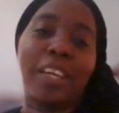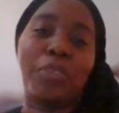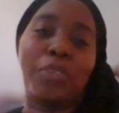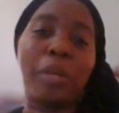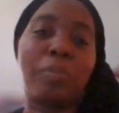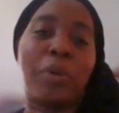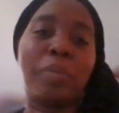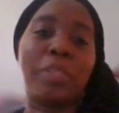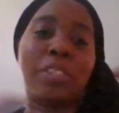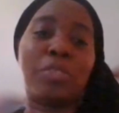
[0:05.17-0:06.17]
know I
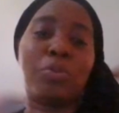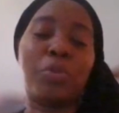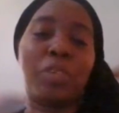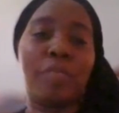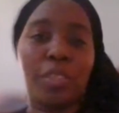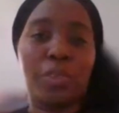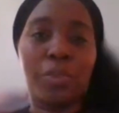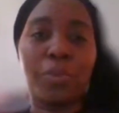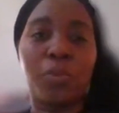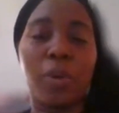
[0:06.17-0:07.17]
promised to do a
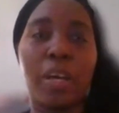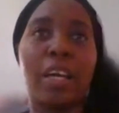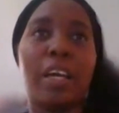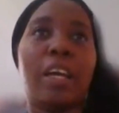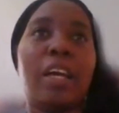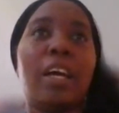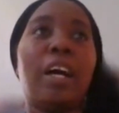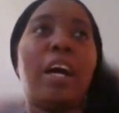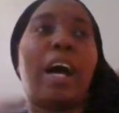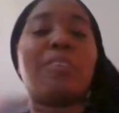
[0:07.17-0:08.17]
video where
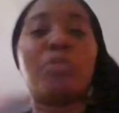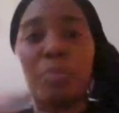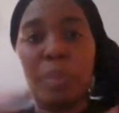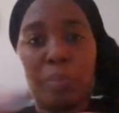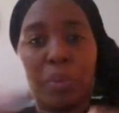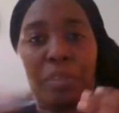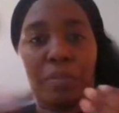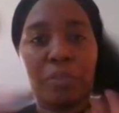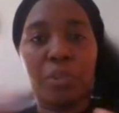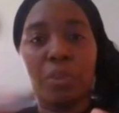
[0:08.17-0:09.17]
I will be praying
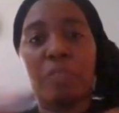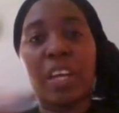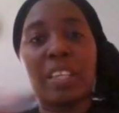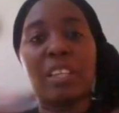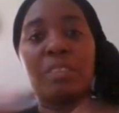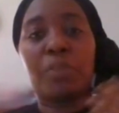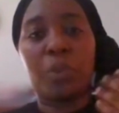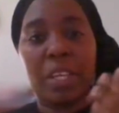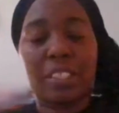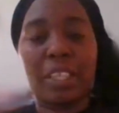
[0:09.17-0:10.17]
for you finally for
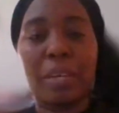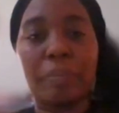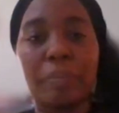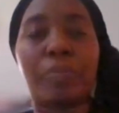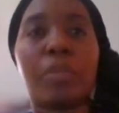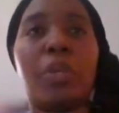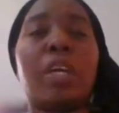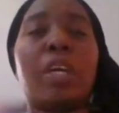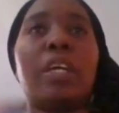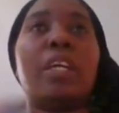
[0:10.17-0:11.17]
your exam,
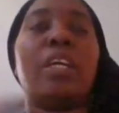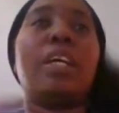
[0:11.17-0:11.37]
okay?